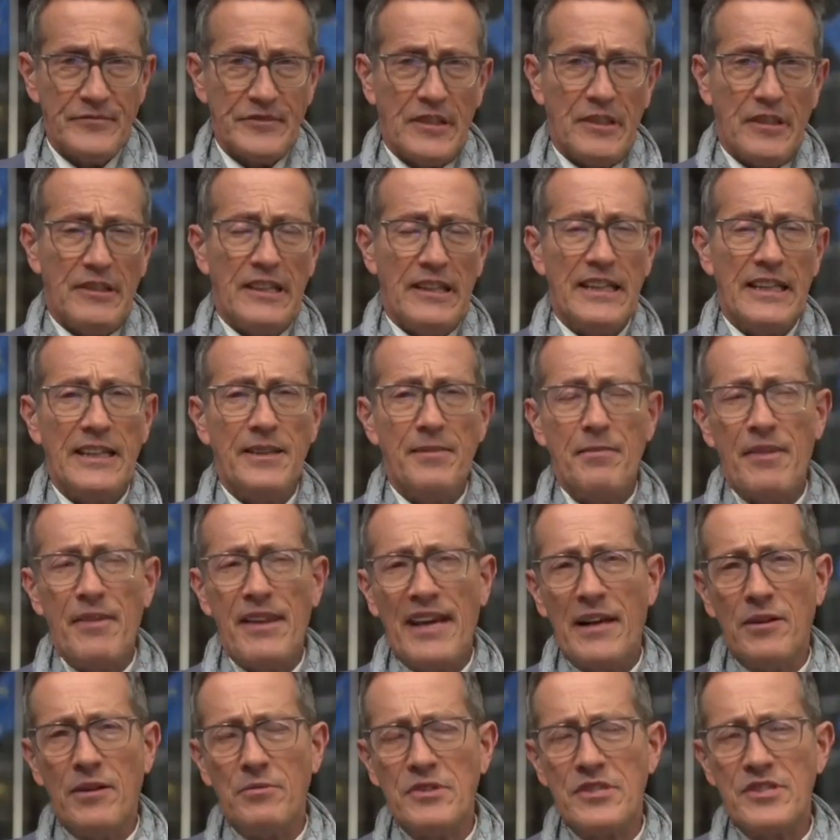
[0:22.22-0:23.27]
Well,
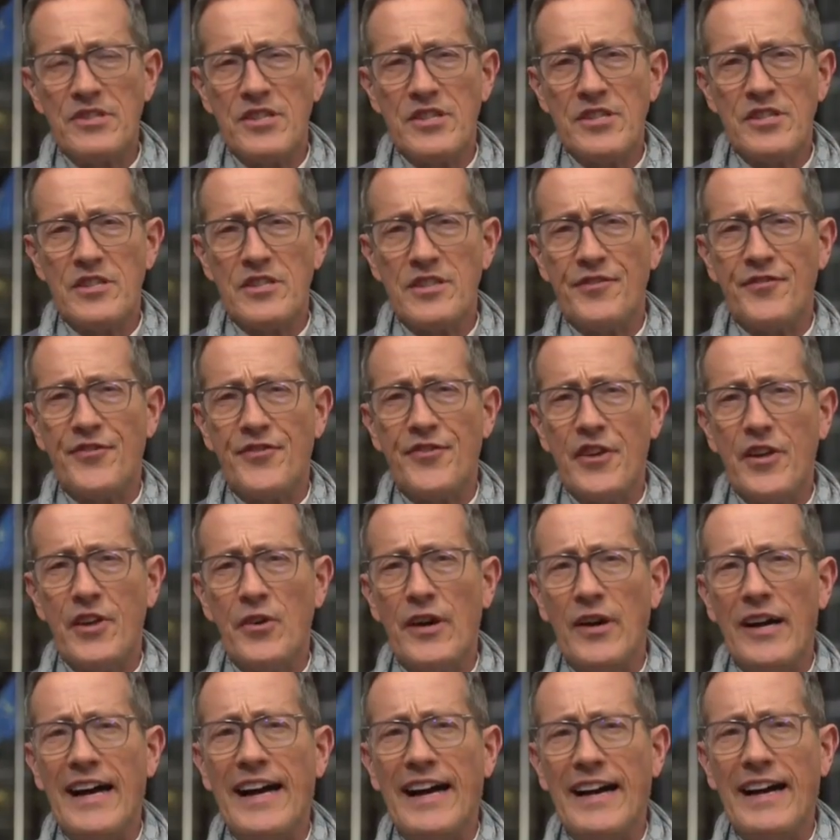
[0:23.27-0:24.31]
that was just a few
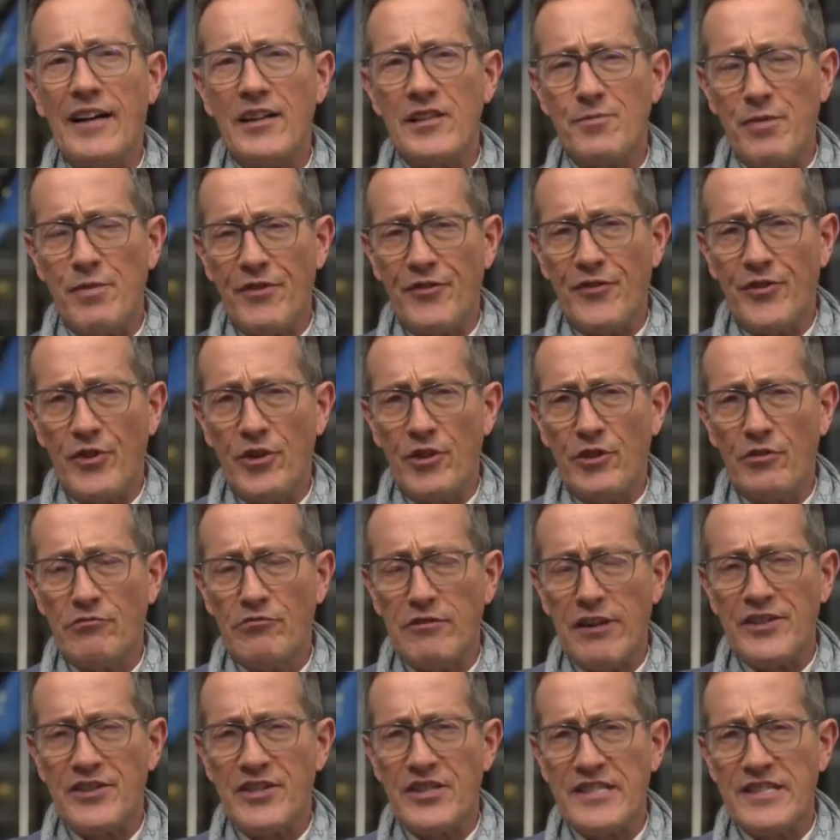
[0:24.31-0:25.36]
hours before
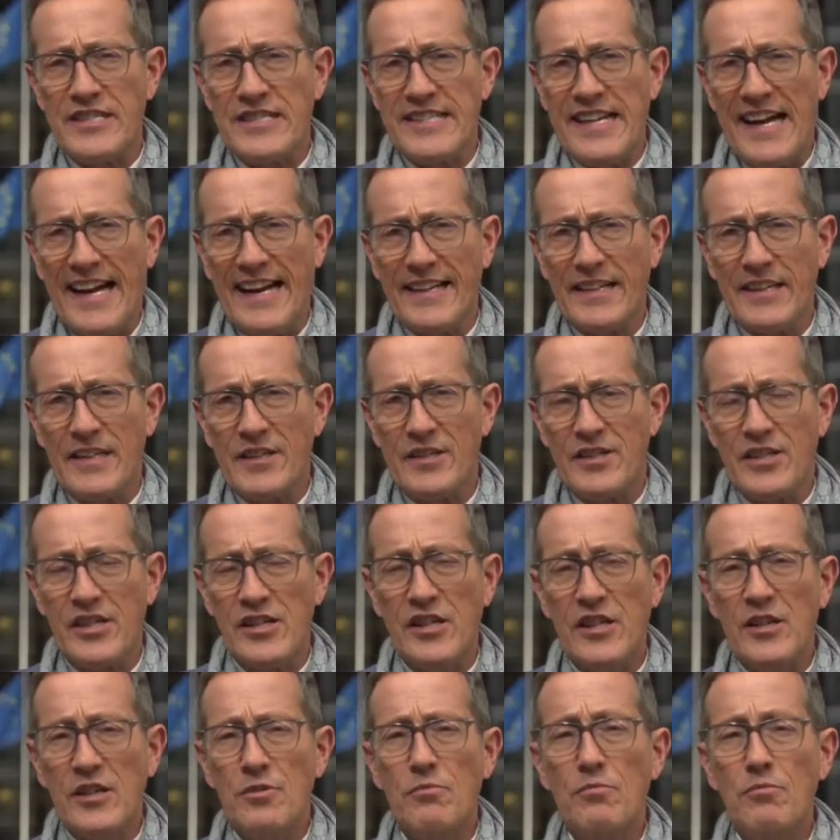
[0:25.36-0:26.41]
Russian tanks
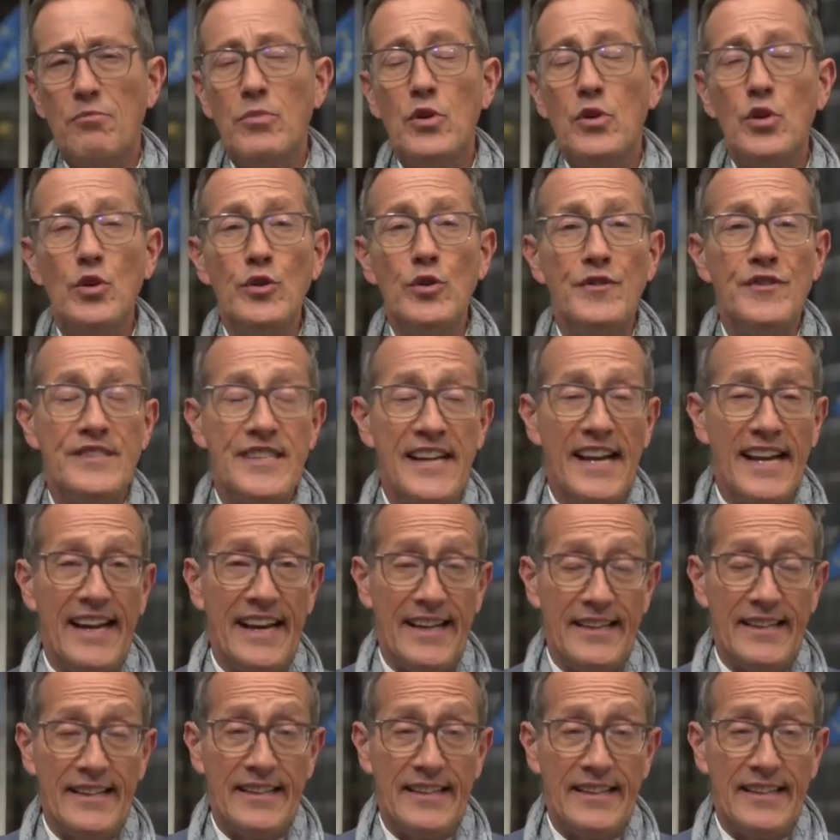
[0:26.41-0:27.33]
moved in.